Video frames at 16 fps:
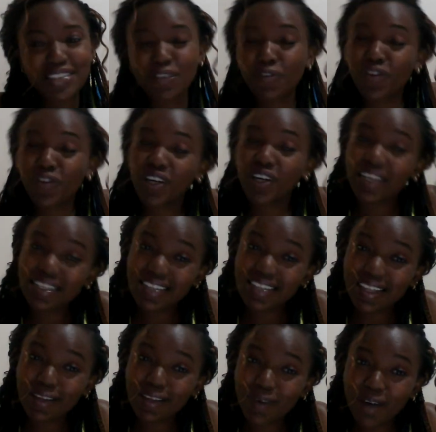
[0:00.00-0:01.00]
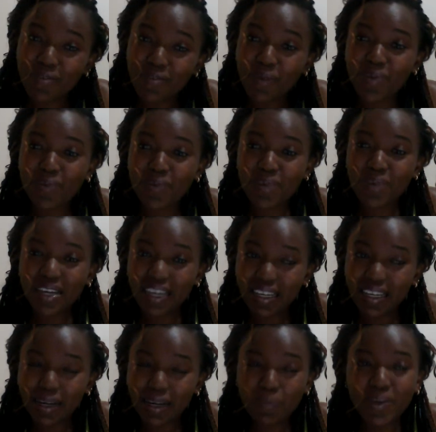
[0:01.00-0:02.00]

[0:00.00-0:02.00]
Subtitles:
If you've not listened to the word from the beginning,